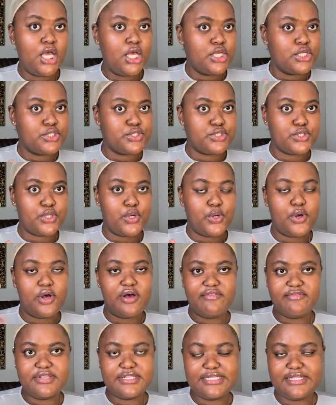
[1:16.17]
So
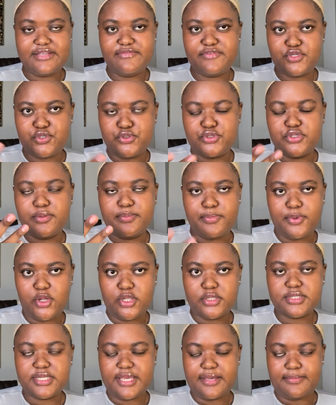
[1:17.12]
obviously if you do the
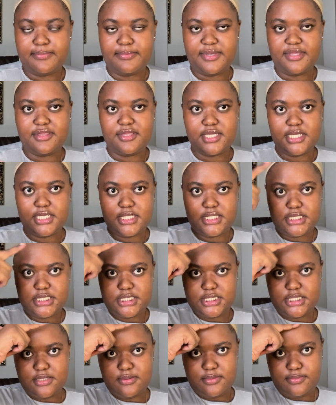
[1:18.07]
bald cap method,
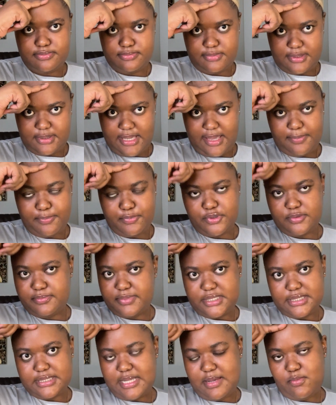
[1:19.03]
the cap would be
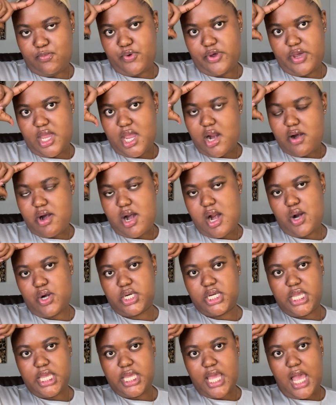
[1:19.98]
somewhere around
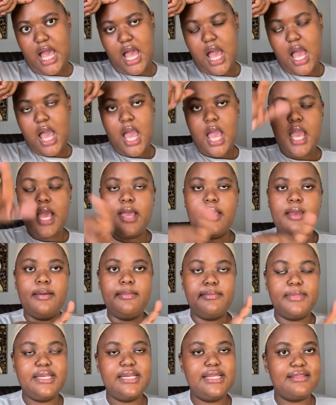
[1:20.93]
here,
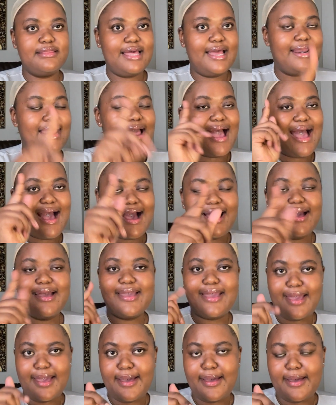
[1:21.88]
meaning that I
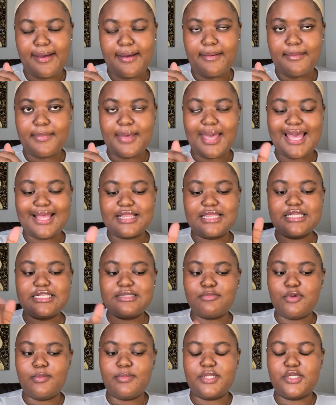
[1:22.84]
am at this
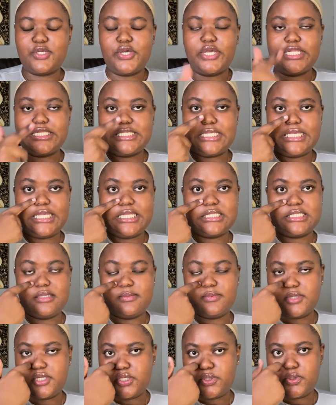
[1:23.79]
moment going to get
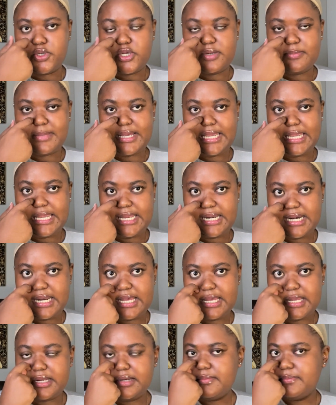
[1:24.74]
some glue on my
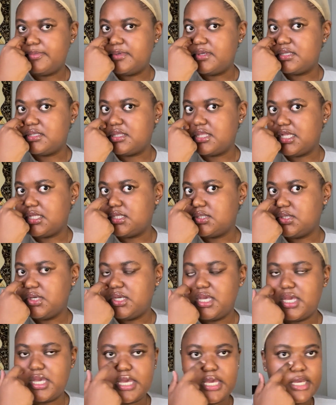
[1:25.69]
hairline, but that's
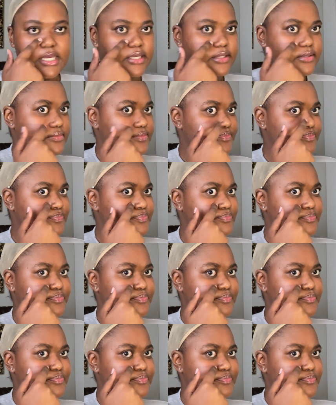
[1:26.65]
okay.